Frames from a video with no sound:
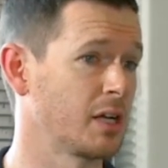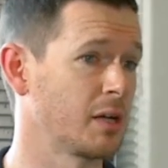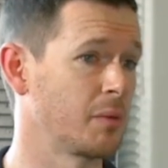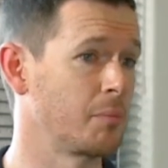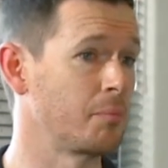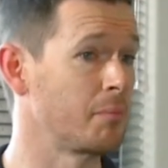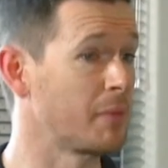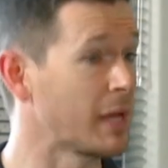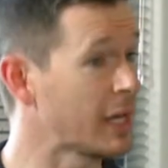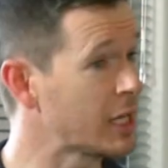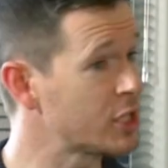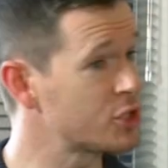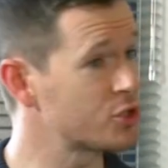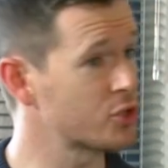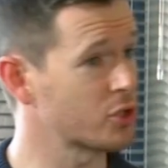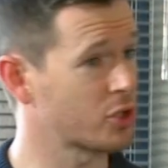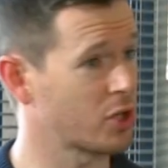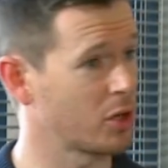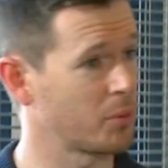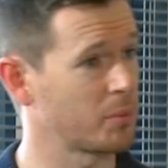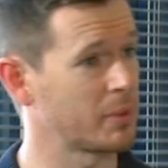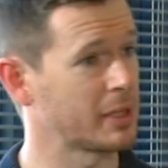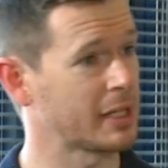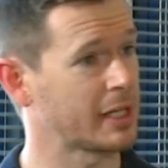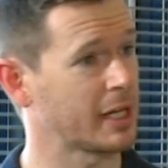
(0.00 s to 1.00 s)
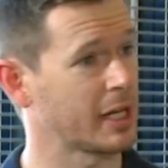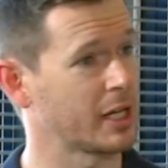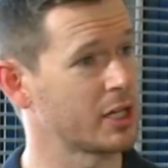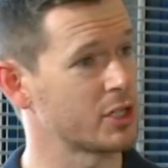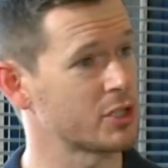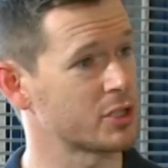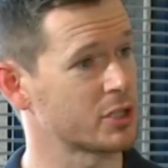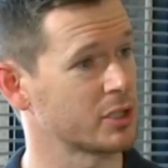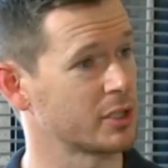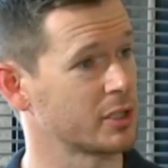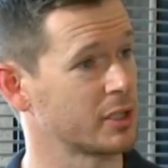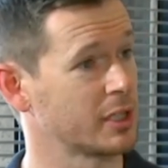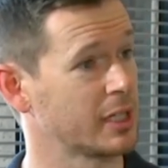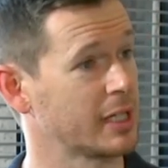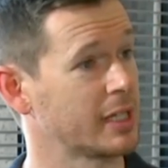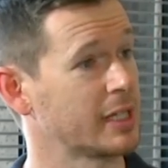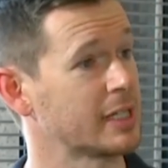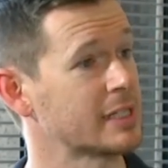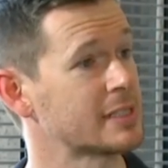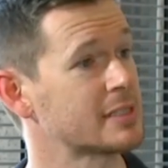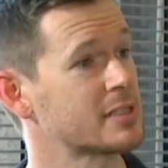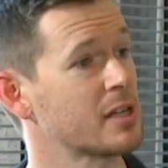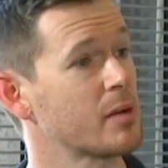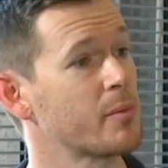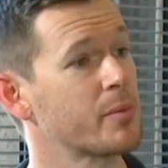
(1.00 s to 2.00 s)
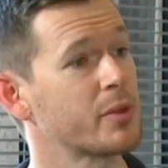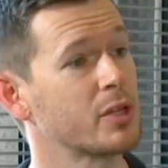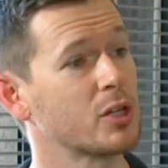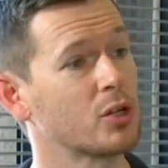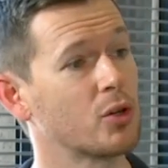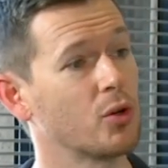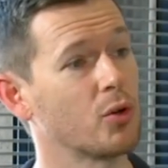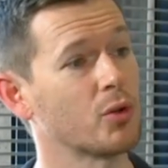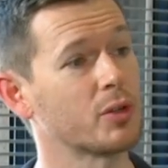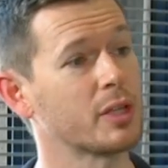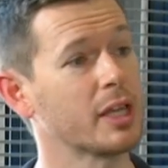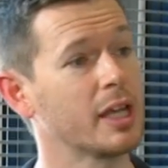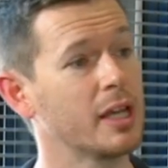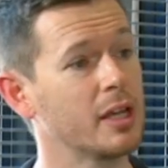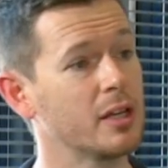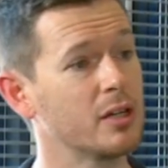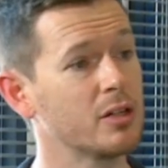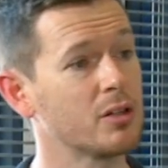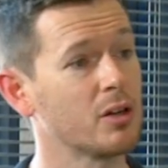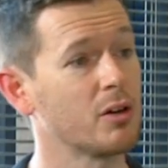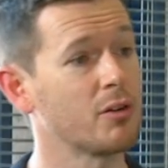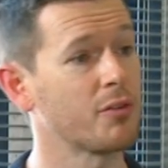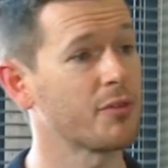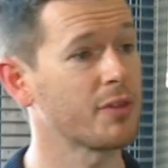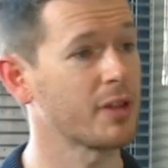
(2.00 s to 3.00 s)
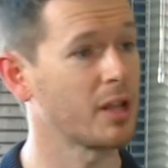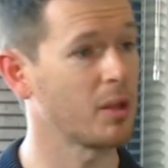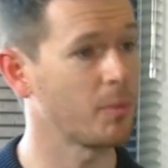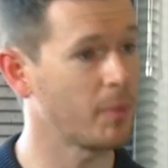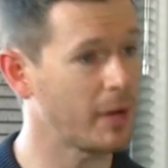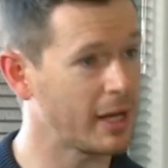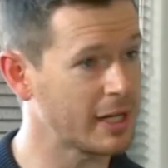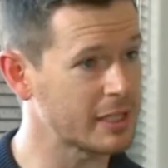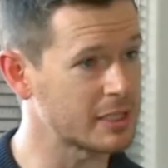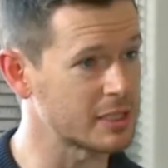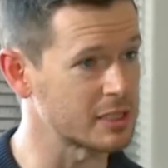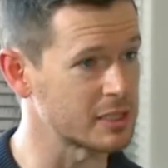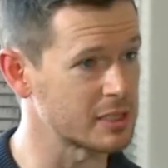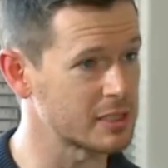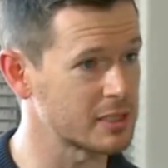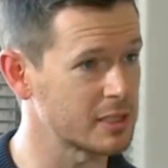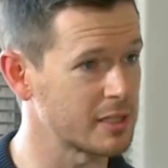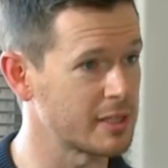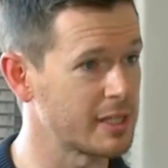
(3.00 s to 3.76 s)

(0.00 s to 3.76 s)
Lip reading: major complication is something called endophthalmitis.